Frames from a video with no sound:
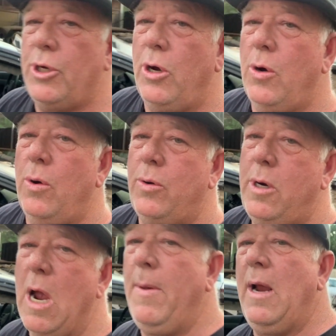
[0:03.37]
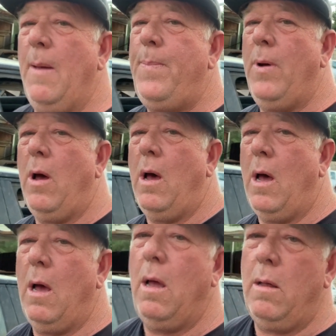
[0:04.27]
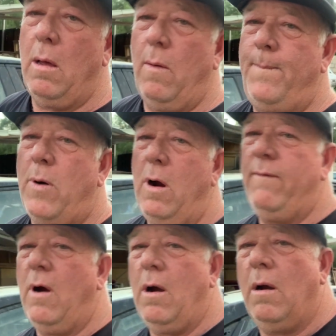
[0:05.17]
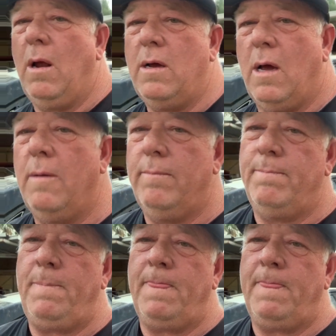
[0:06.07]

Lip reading: So coming up, part of our